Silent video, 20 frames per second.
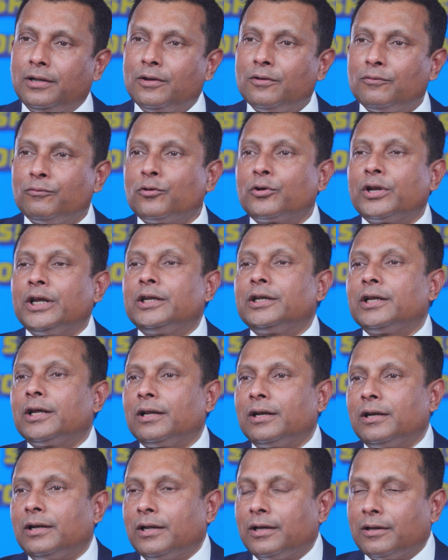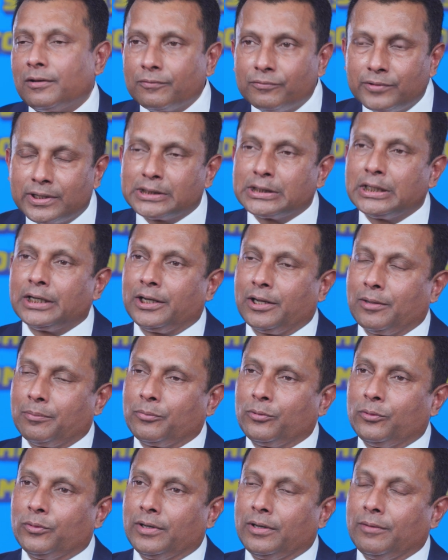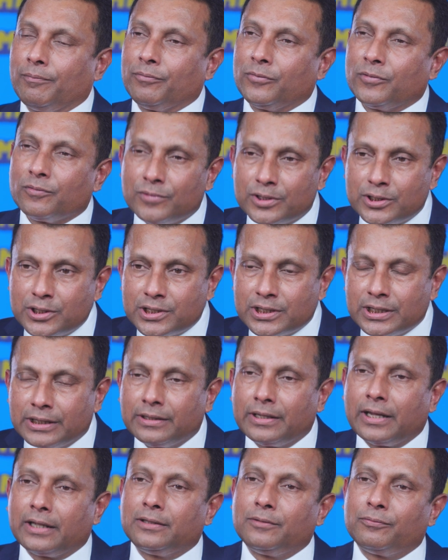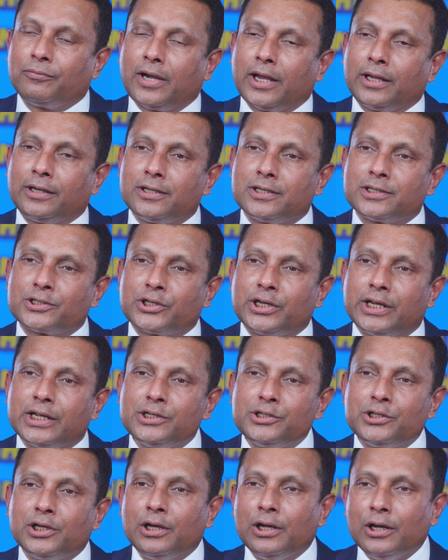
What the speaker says: for retail facility approval, which is at the final stage,